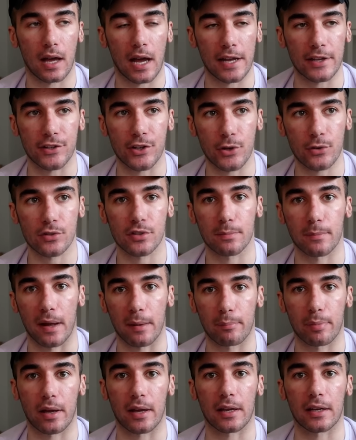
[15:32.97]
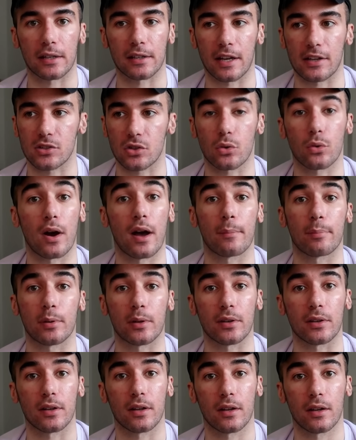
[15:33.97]
I used my pain as a
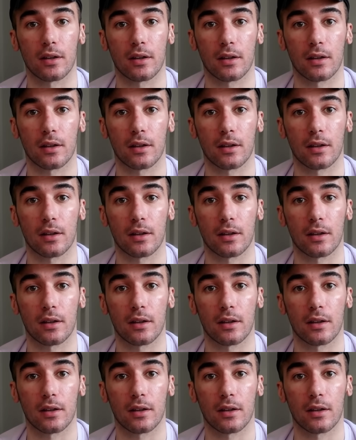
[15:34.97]
weapon